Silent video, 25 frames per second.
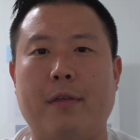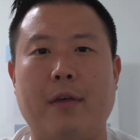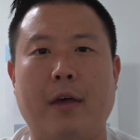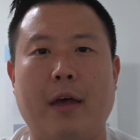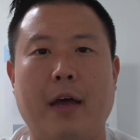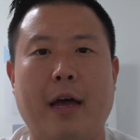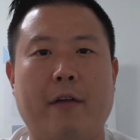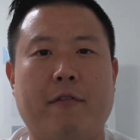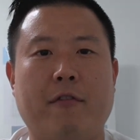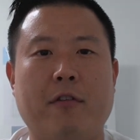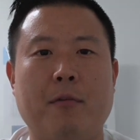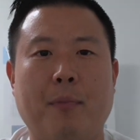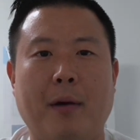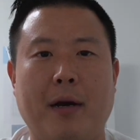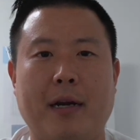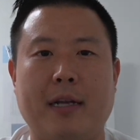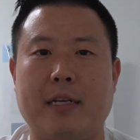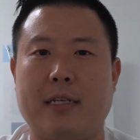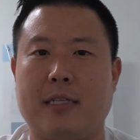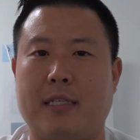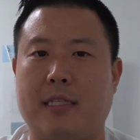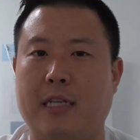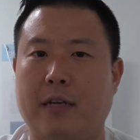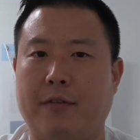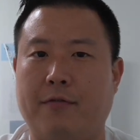Everybody
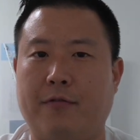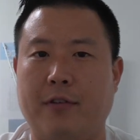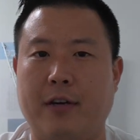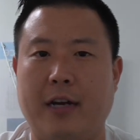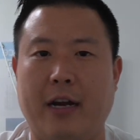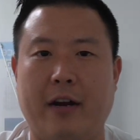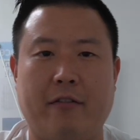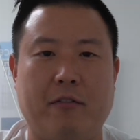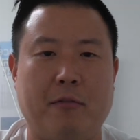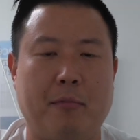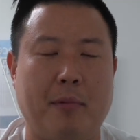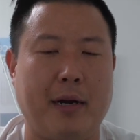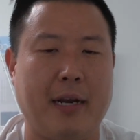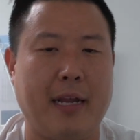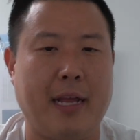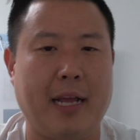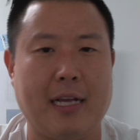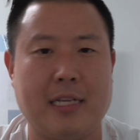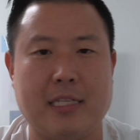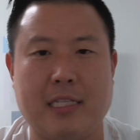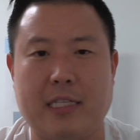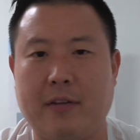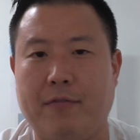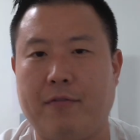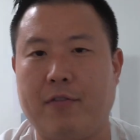is different. Everybody
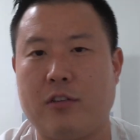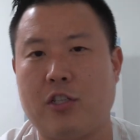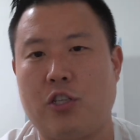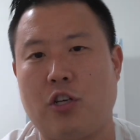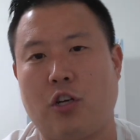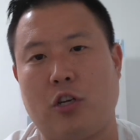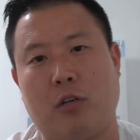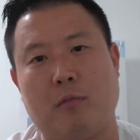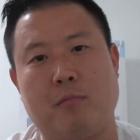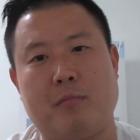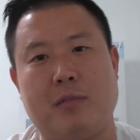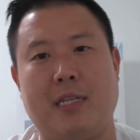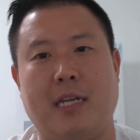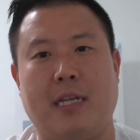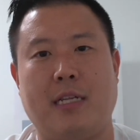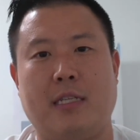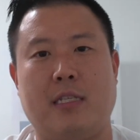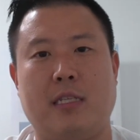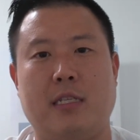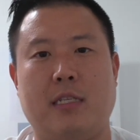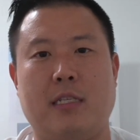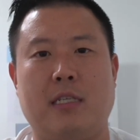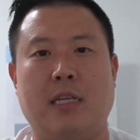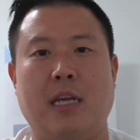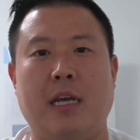has different
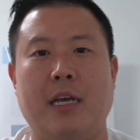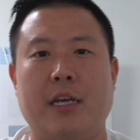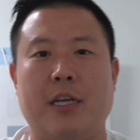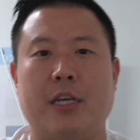circumstances.